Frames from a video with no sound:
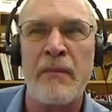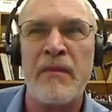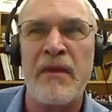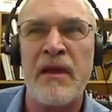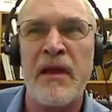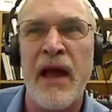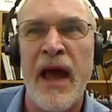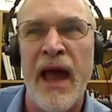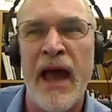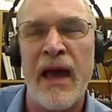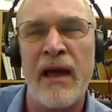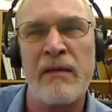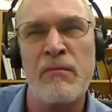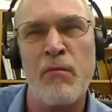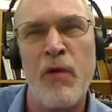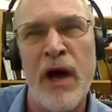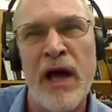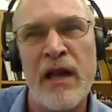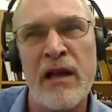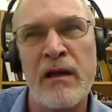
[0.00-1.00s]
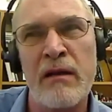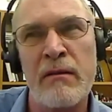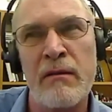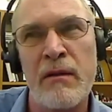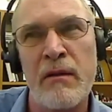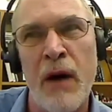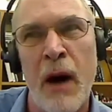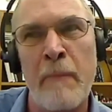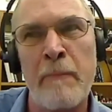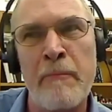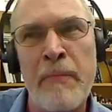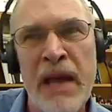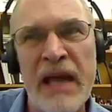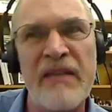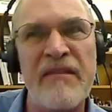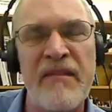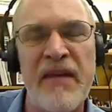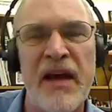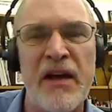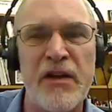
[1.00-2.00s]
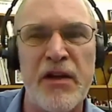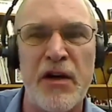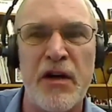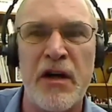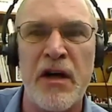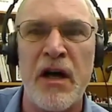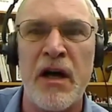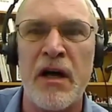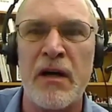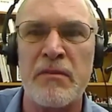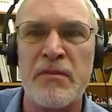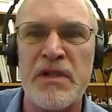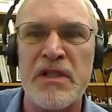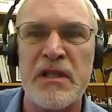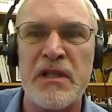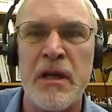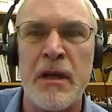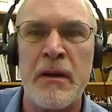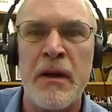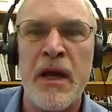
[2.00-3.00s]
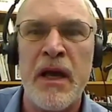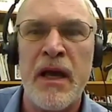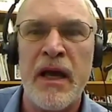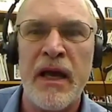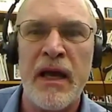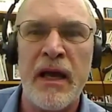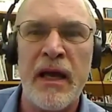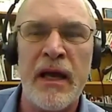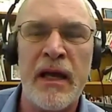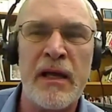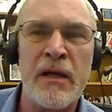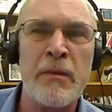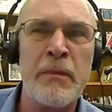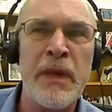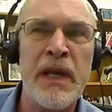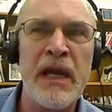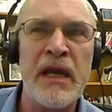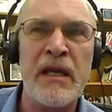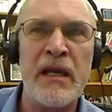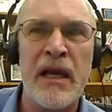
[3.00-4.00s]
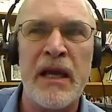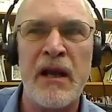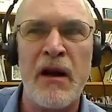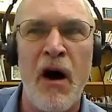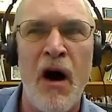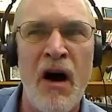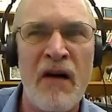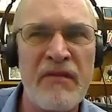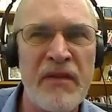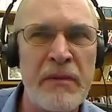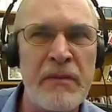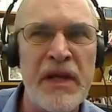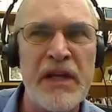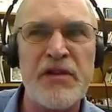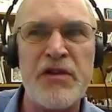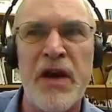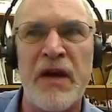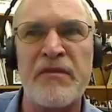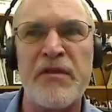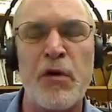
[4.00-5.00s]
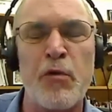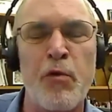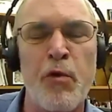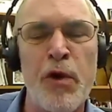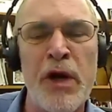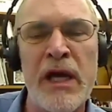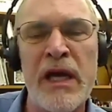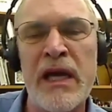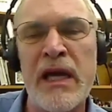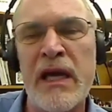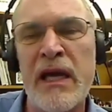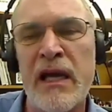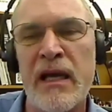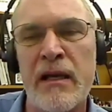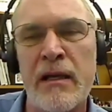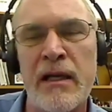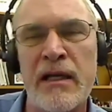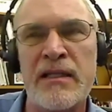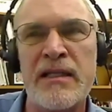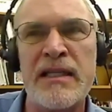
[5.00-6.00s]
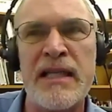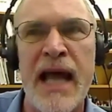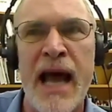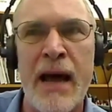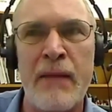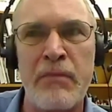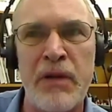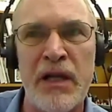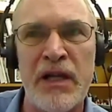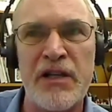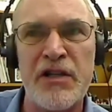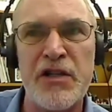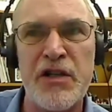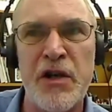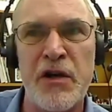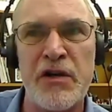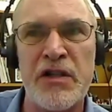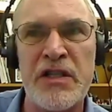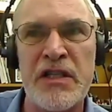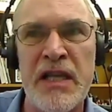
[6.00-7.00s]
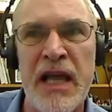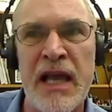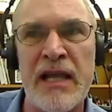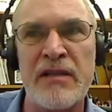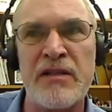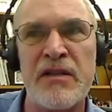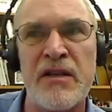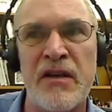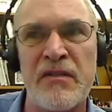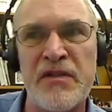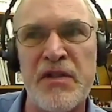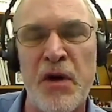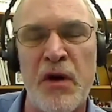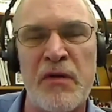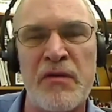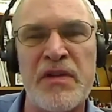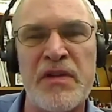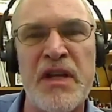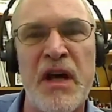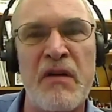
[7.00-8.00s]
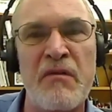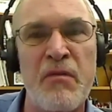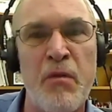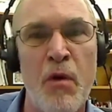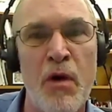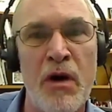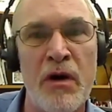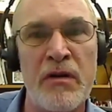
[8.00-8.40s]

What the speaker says: And when a big failure comes, it often means you have to re-establish your sense of sort of self-worth,